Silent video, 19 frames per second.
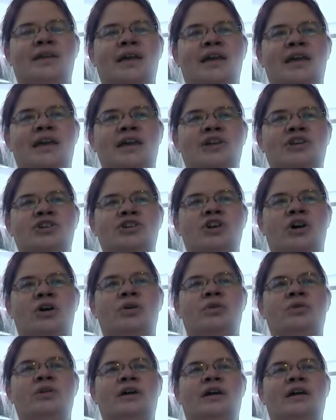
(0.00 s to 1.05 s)
he's
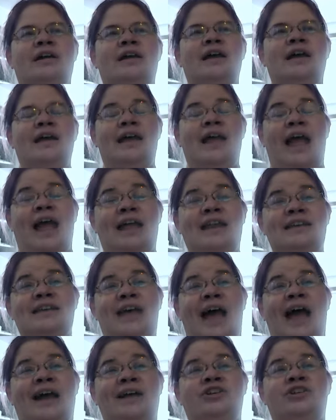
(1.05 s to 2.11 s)
shown, and he's
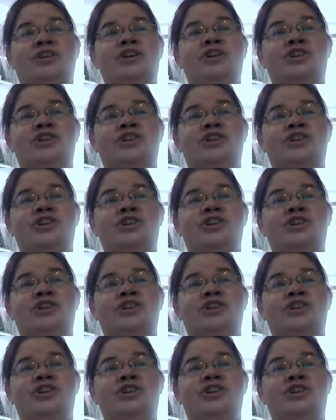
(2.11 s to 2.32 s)
actually